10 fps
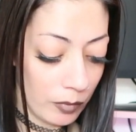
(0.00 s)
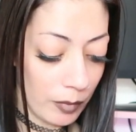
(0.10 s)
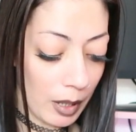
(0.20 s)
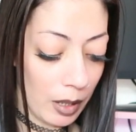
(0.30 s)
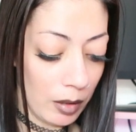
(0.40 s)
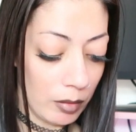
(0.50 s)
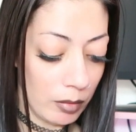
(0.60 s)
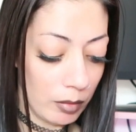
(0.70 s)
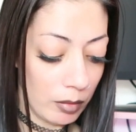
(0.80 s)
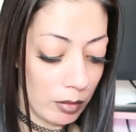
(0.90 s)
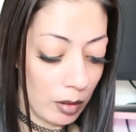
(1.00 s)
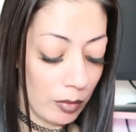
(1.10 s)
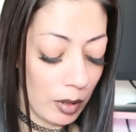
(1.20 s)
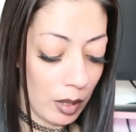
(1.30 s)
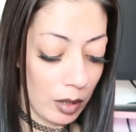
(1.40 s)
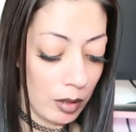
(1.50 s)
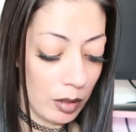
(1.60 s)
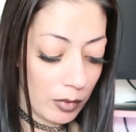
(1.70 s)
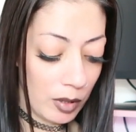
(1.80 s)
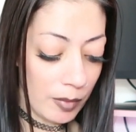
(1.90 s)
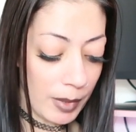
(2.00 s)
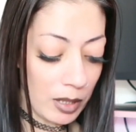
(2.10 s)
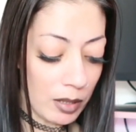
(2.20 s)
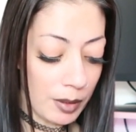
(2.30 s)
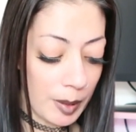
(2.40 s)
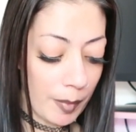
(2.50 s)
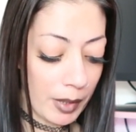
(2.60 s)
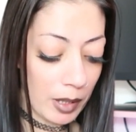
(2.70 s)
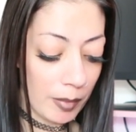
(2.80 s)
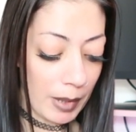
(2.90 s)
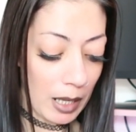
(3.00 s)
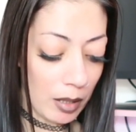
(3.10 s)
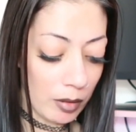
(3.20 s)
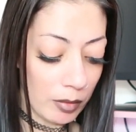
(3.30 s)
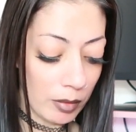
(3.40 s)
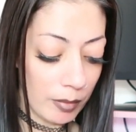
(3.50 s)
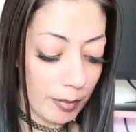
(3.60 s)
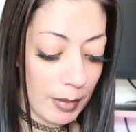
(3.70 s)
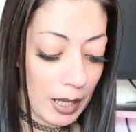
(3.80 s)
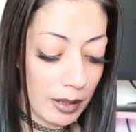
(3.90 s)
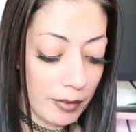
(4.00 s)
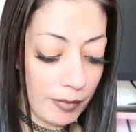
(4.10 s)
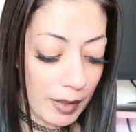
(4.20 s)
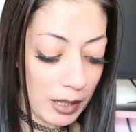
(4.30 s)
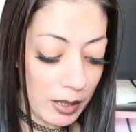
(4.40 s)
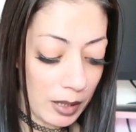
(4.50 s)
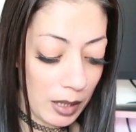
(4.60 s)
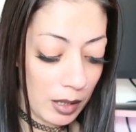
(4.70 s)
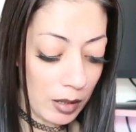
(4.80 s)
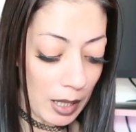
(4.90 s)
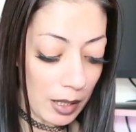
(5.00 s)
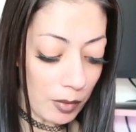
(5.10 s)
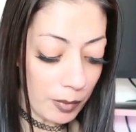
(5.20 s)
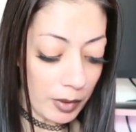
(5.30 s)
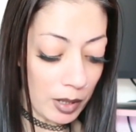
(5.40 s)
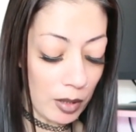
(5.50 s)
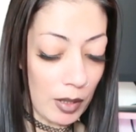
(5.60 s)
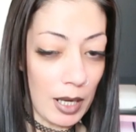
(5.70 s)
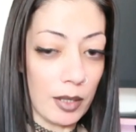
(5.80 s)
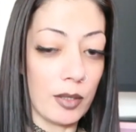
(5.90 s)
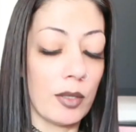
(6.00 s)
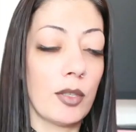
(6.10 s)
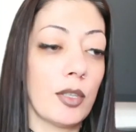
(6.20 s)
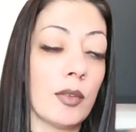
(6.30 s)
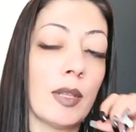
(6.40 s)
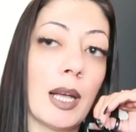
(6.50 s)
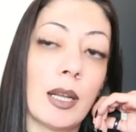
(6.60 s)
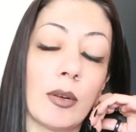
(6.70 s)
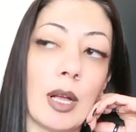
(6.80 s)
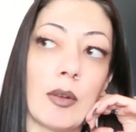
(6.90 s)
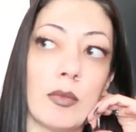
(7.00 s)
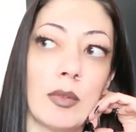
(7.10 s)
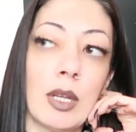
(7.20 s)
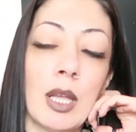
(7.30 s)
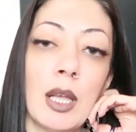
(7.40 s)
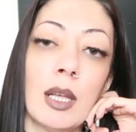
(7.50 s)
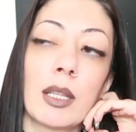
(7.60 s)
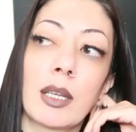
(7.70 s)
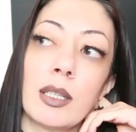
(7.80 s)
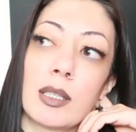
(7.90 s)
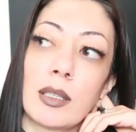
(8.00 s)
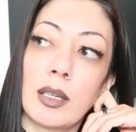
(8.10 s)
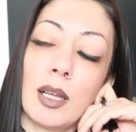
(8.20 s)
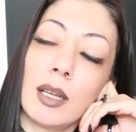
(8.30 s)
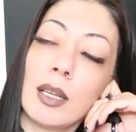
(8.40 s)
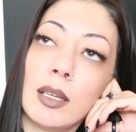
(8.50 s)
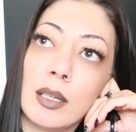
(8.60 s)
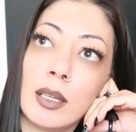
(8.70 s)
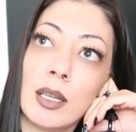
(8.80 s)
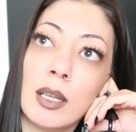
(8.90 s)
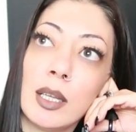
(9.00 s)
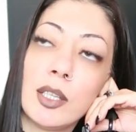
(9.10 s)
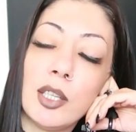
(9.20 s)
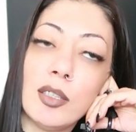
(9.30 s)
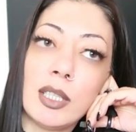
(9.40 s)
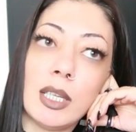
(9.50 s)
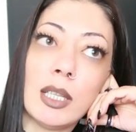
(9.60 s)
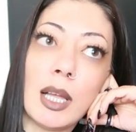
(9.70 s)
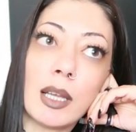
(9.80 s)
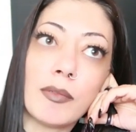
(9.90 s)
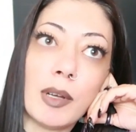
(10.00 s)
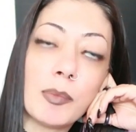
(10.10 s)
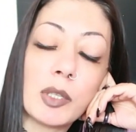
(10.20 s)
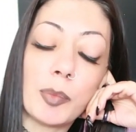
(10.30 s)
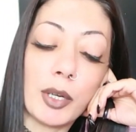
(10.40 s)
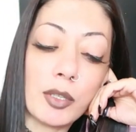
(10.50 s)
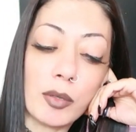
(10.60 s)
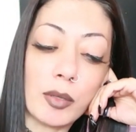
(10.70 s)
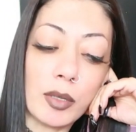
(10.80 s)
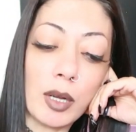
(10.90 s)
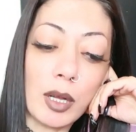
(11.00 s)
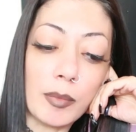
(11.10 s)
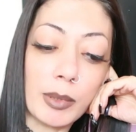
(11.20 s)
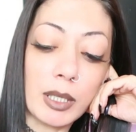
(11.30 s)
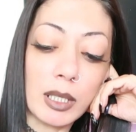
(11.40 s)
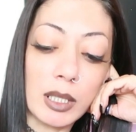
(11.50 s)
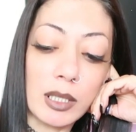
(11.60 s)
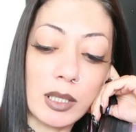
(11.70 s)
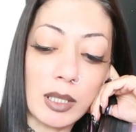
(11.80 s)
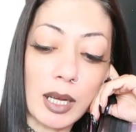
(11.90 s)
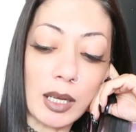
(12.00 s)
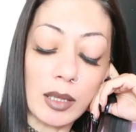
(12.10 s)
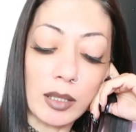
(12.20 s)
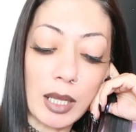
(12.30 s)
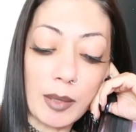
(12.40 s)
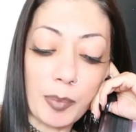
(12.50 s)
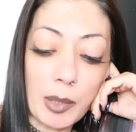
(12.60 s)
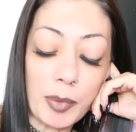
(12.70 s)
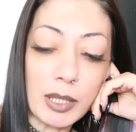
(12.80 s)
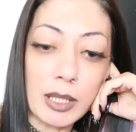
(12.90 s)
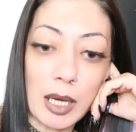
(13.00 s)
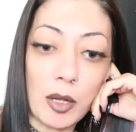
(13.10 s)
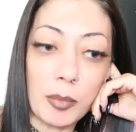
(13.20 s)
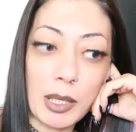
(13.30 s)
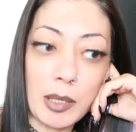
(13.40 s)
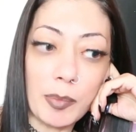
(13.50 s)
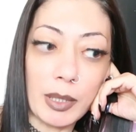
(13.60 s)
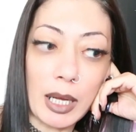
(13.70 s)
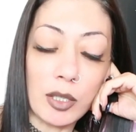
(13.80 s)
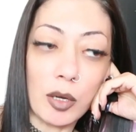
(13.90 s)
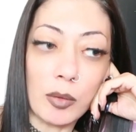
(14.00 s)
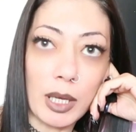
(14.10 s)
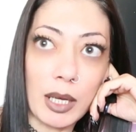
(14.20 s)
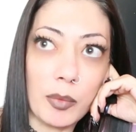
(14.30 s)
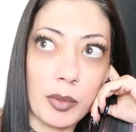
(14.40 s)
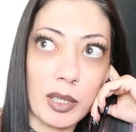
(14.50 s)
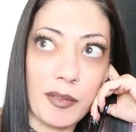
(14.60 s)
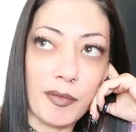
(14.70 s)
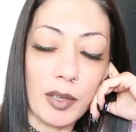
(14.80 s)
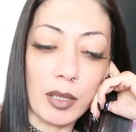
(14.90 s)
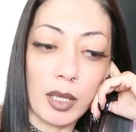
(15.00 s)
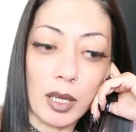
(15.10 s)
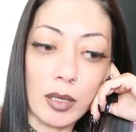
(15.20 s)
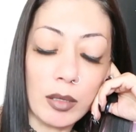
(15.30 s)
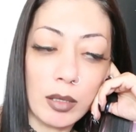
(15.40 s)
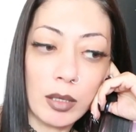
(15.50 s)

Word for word: Right. Okay. You mentioned something about manifesting. I don't really know how to do that, or I don't, because do you see like if I'm spiritual or not? Because like uh, like you're people tell me, but I don't you, like you're really meant feel to be.